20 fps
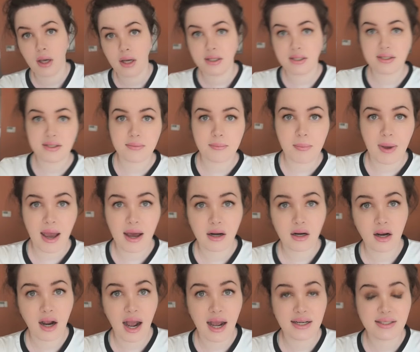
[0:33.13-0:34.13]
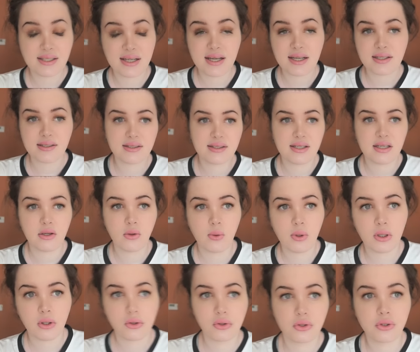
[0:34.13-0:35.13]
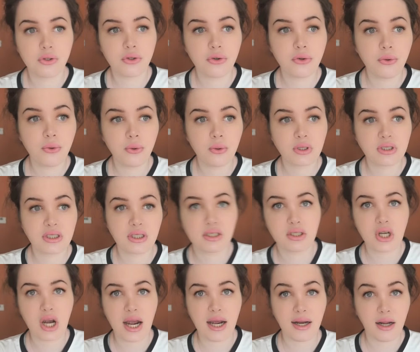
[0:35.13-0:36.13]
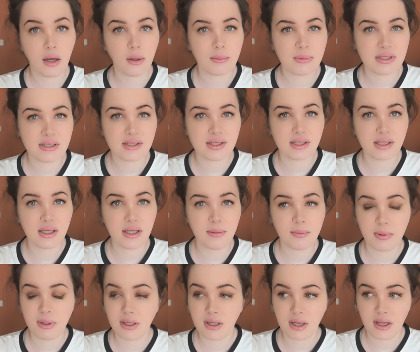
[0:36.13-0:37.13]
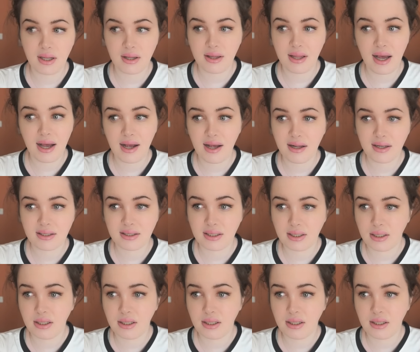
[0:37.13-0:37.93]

it doesn't matter, I take a too to try and help me sleep and that